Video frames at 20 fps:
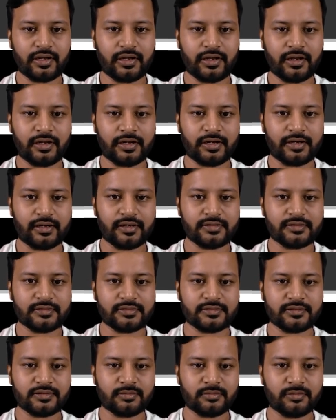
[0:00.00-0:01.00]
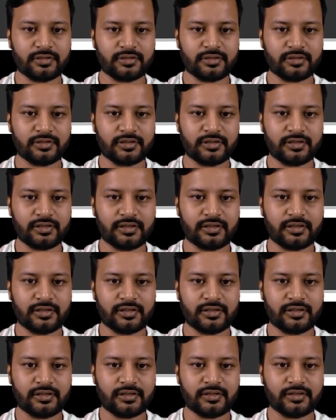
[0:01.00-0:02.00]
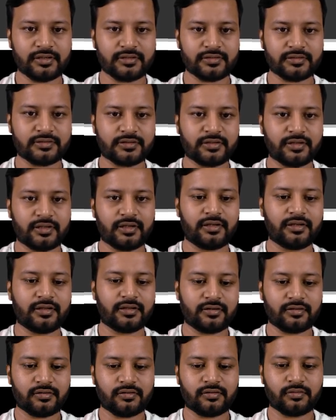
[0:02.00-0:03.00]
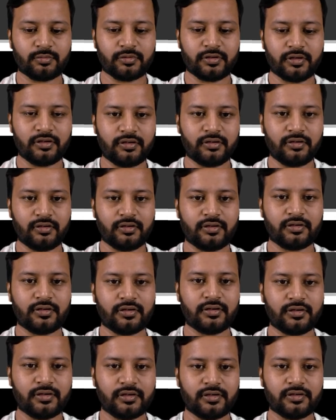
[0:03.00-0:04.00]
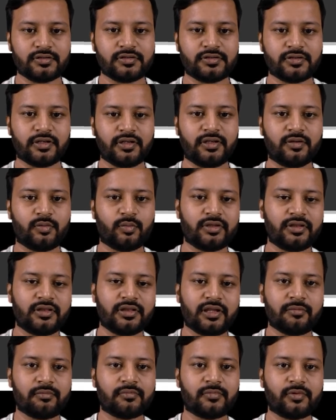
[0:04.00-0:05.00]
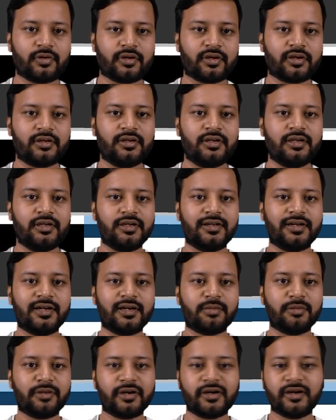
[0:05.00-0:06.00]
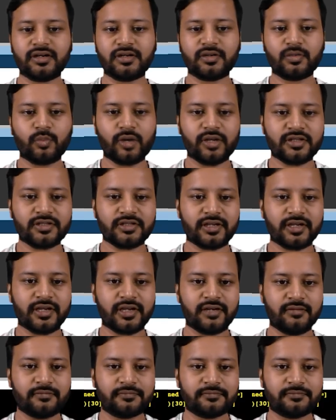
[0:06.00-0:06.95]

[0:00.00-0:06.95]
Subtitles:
and similarly this thing to be changed with name. Okay, let me run it once again.